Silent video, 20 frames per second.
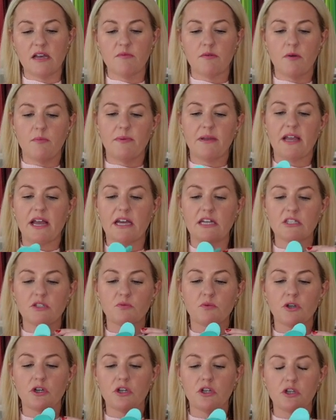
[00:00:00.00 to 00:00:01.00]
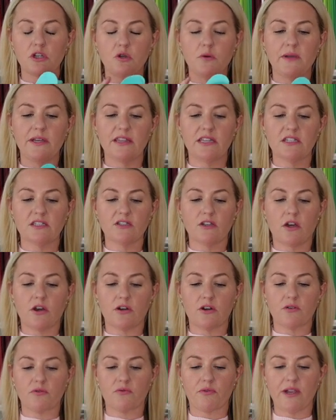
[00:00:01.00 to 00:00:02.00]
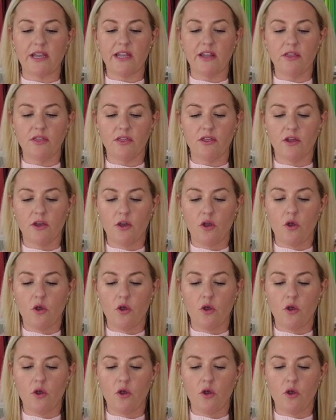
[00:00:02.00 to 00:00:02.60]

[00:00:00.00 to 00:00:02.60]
But because we're gluing this on a wreath,